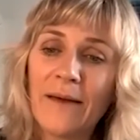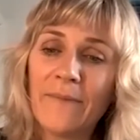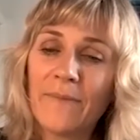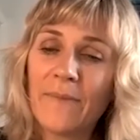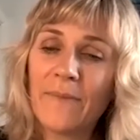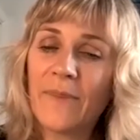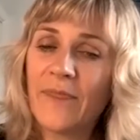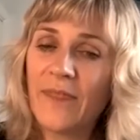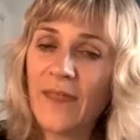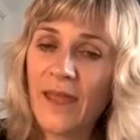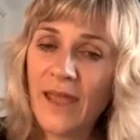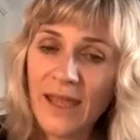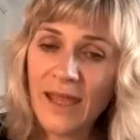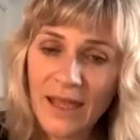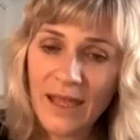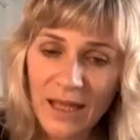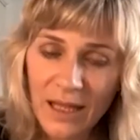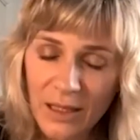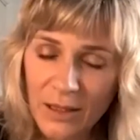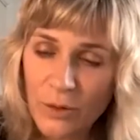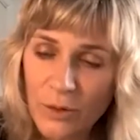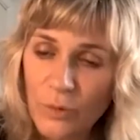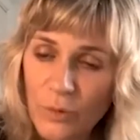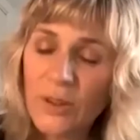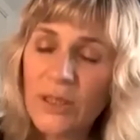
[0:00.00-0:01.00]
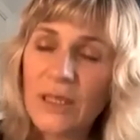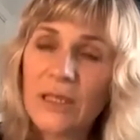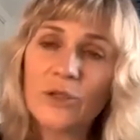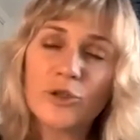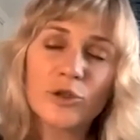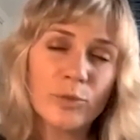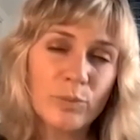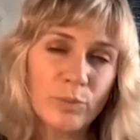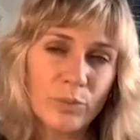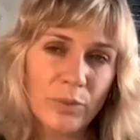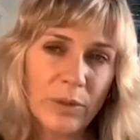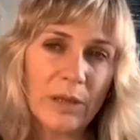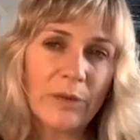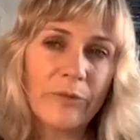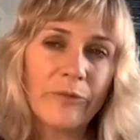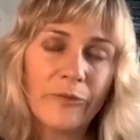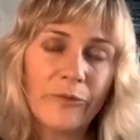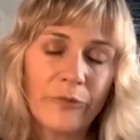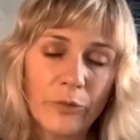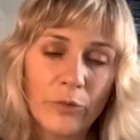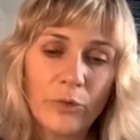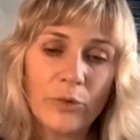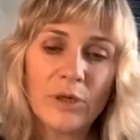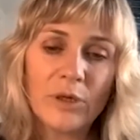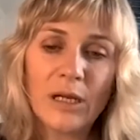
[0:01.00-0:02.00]
they are looking to bring
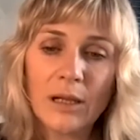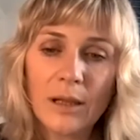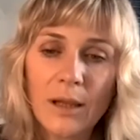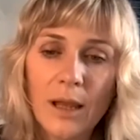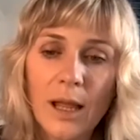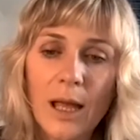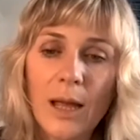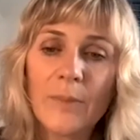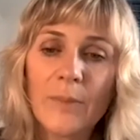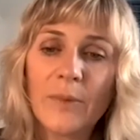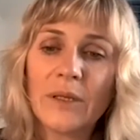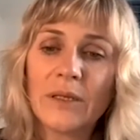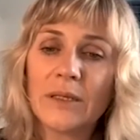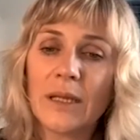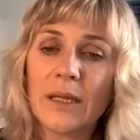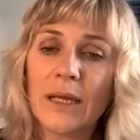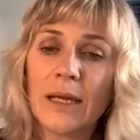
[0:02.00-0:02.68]
forward climate